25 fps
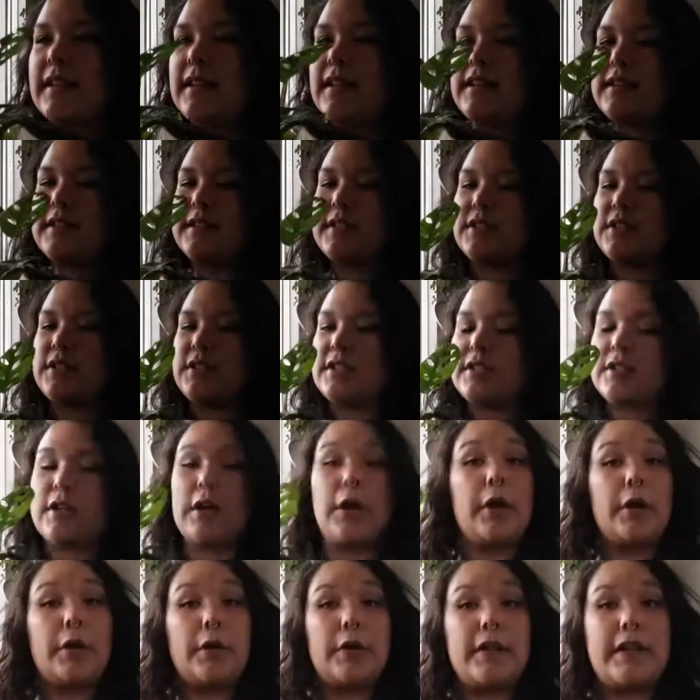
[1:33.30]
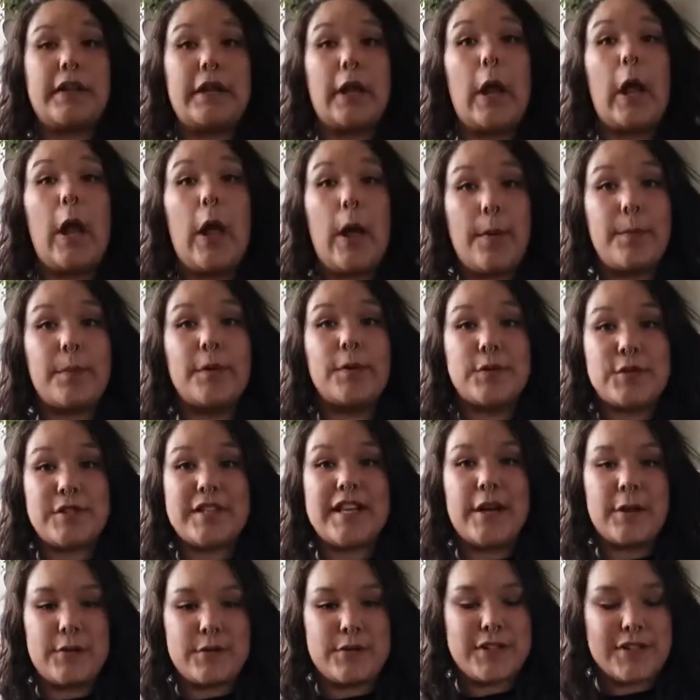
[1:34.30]
It's just curling almost
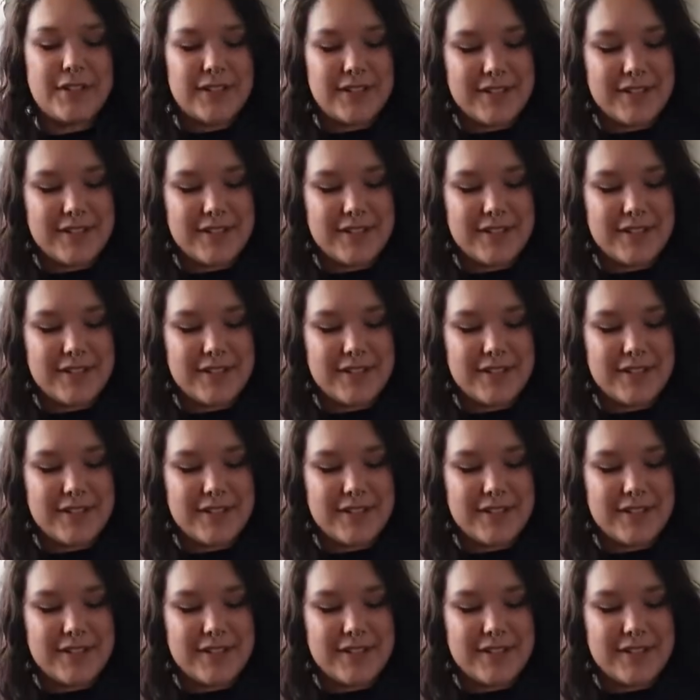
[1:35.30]
out.